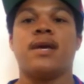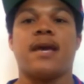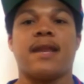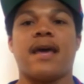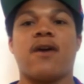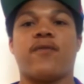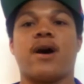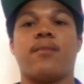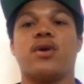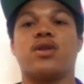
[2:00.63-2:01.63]
And now
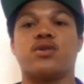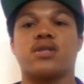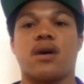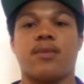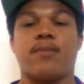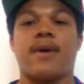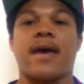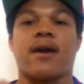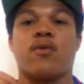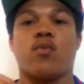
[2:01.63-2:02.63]
Von Miller is coming back